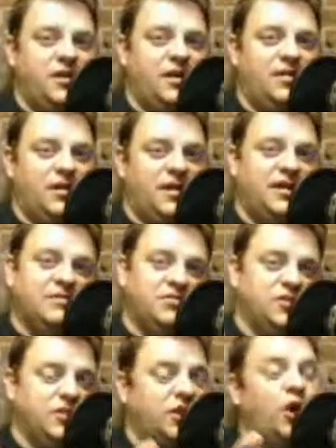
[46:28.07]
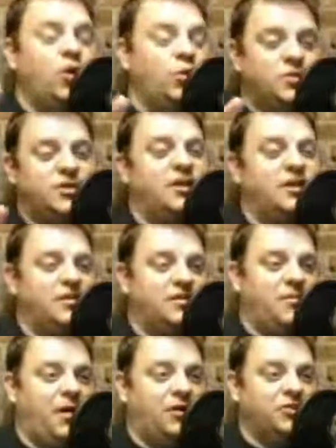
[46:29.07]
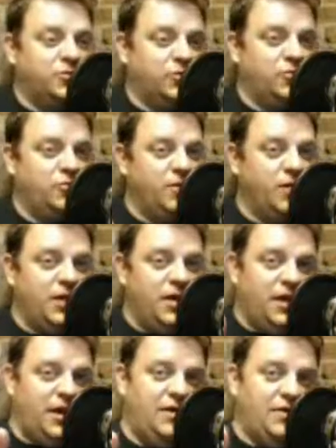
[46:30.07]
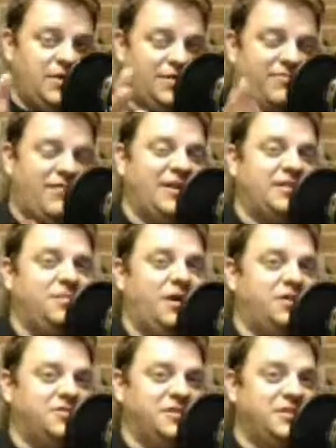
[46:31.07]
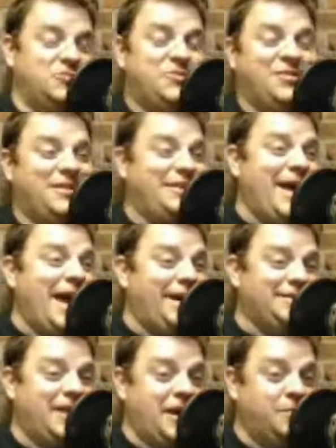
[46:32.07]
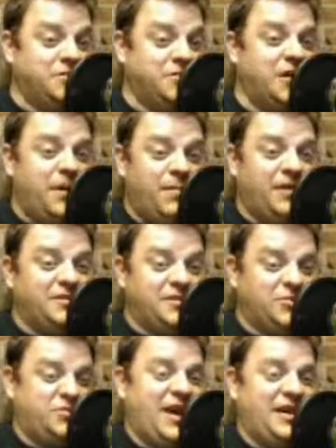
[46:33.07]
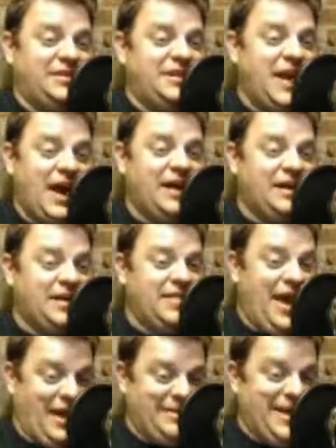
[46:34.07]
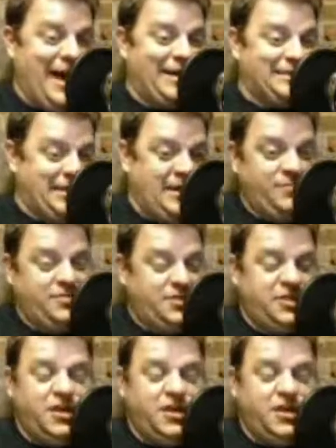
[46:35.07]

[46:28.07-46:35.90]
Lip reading: and then he gives you the code to get into the boss room, and then you have to fight the boss, and then you get the data tapes, because this was 1990 and they had data tapes